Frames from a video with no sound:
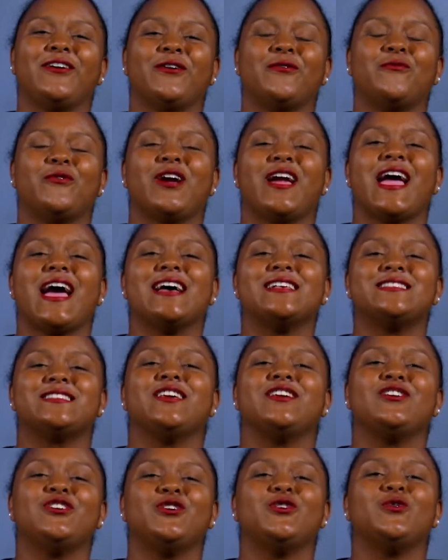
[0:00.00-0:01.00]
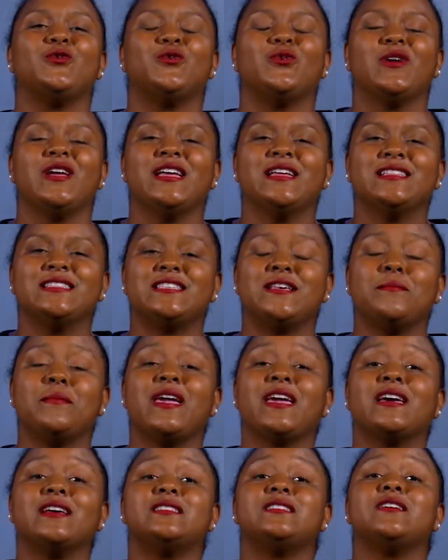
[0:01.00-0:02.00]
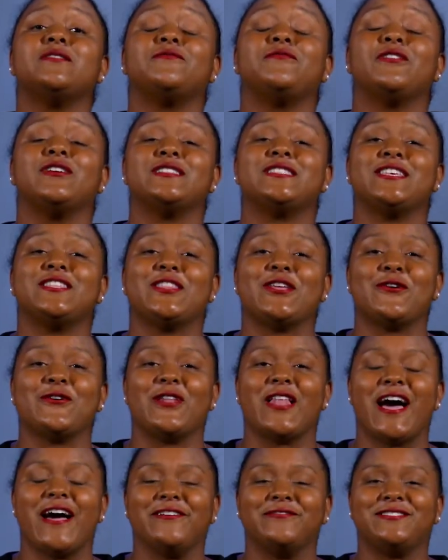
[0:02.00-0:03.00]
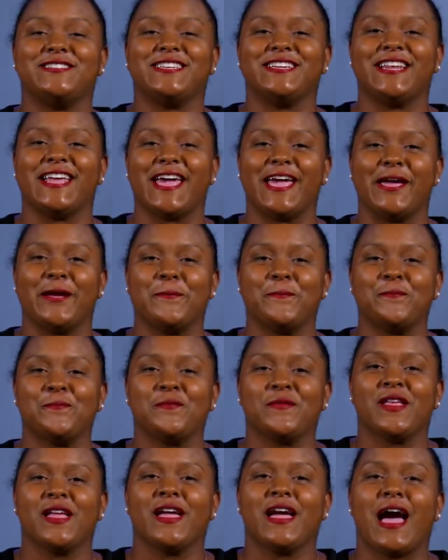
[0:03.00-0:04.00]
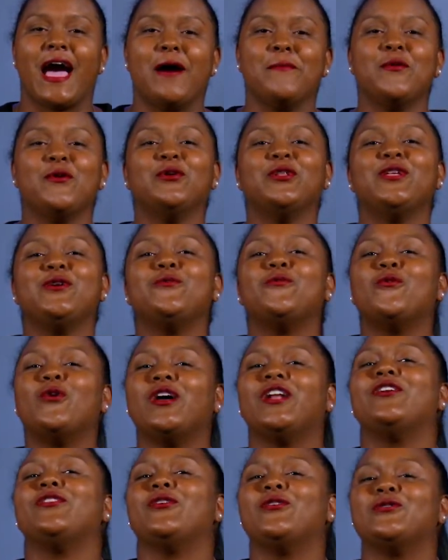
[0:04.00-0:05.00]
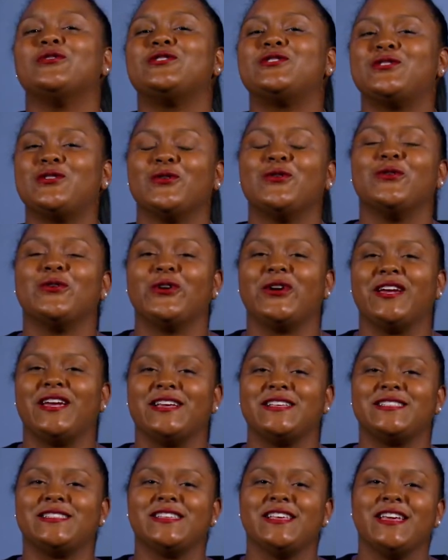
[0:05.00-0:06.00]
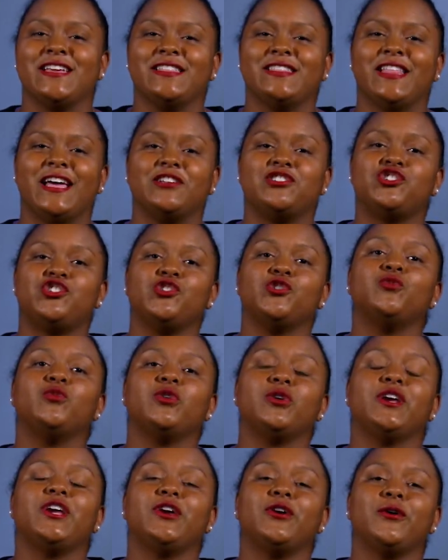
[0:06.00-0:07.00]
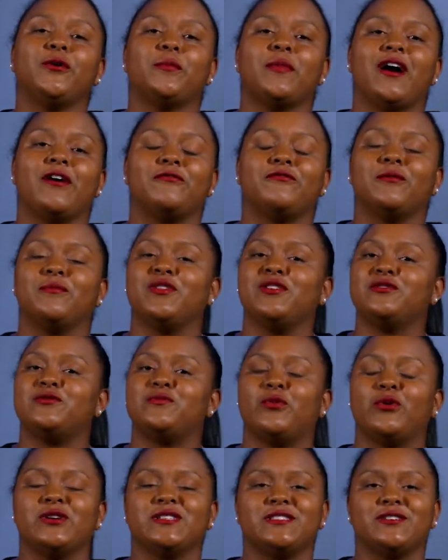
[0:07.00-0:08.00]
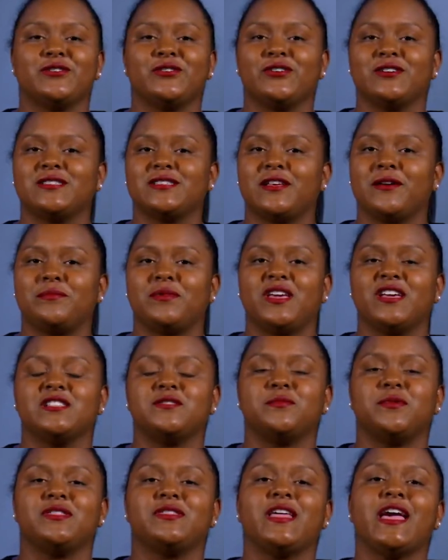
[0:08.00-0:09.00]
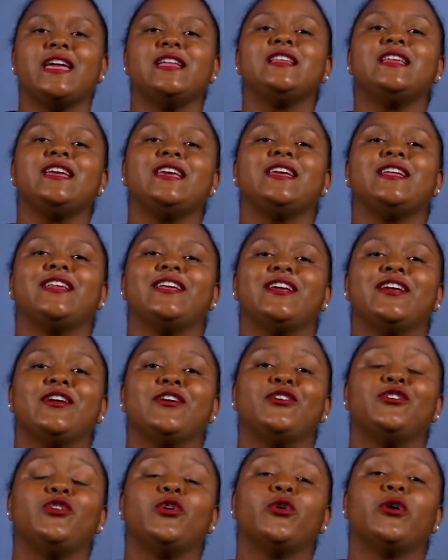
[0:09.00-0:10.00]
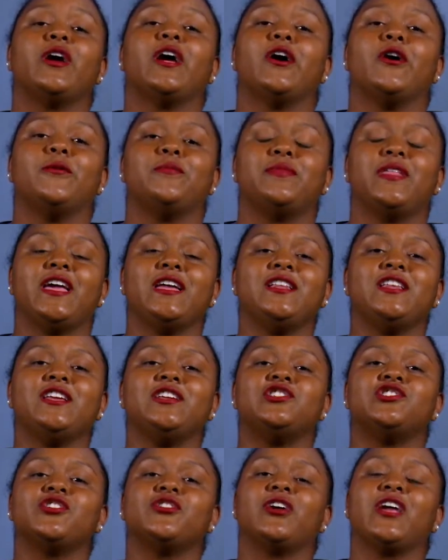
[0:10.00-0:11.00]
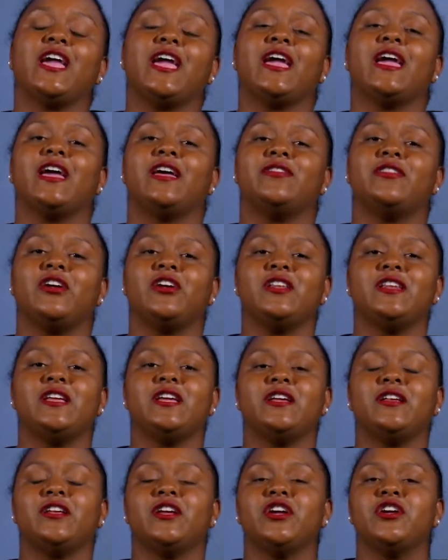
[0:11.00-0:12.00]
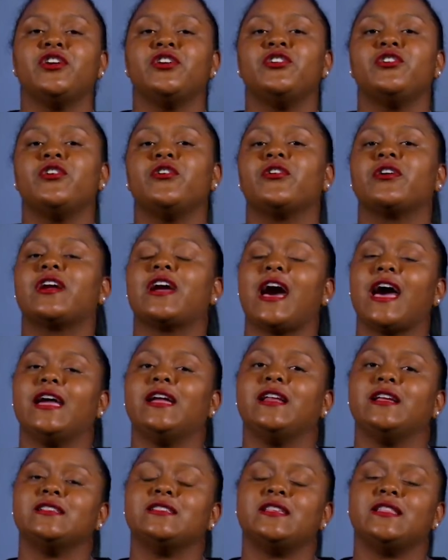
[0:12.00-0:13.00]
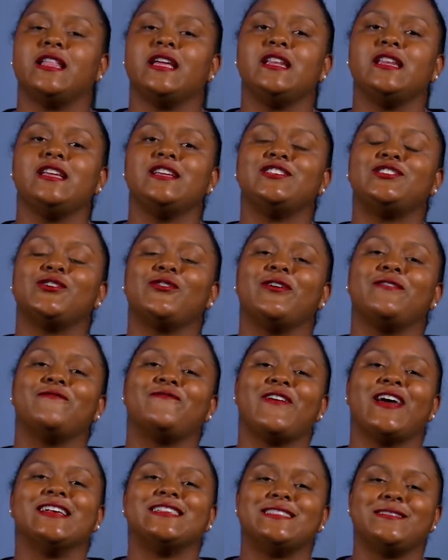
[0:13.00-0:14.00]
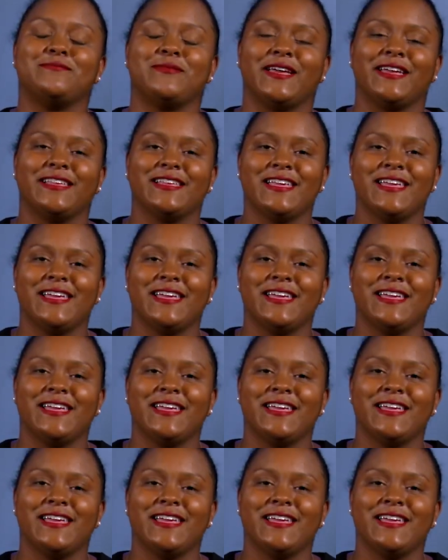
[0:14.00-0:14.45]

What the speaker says: and we're asking you to make a difference in their lives today. I'm only one of those stories that you will hear about from these Boys and Girls Club kids, but they need your help. They need your hand. They need your guidance, and they need your investment.